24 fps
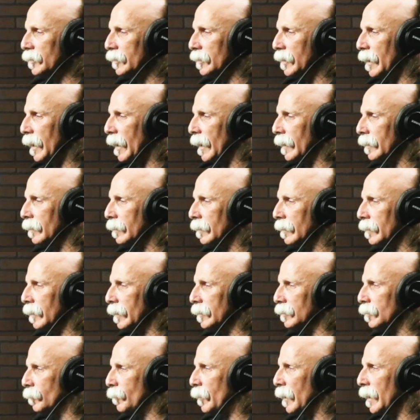that
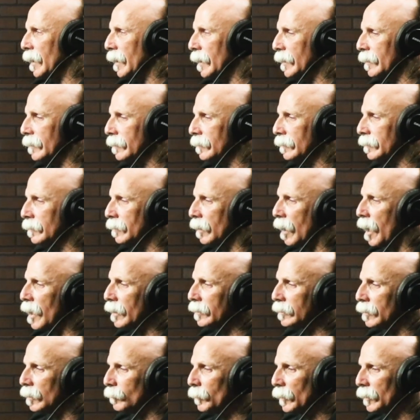has been
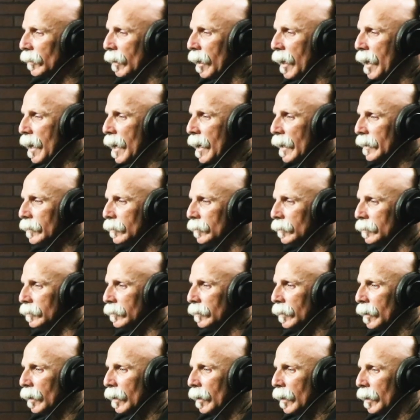locked up a lot or
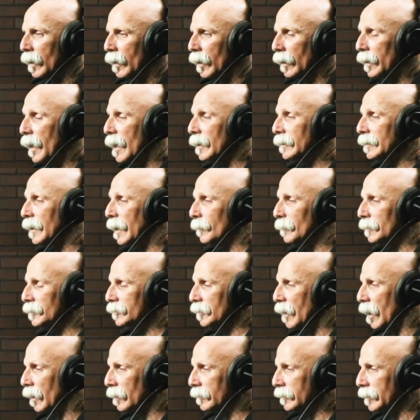a lot of time in
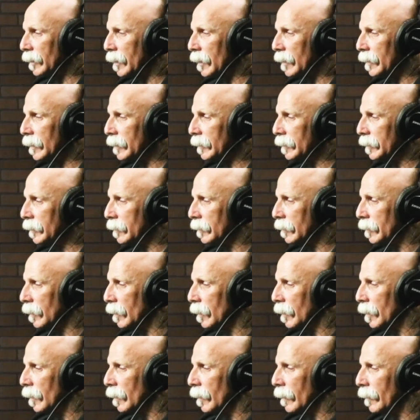solitary,
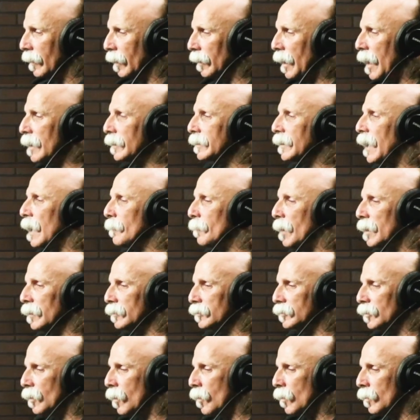a lot of time on
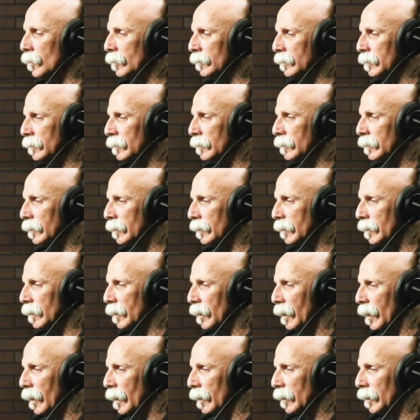his own,
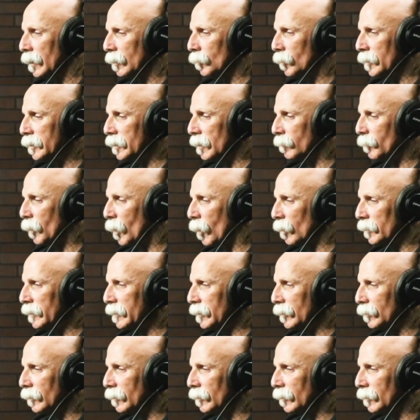is when you're pulled into a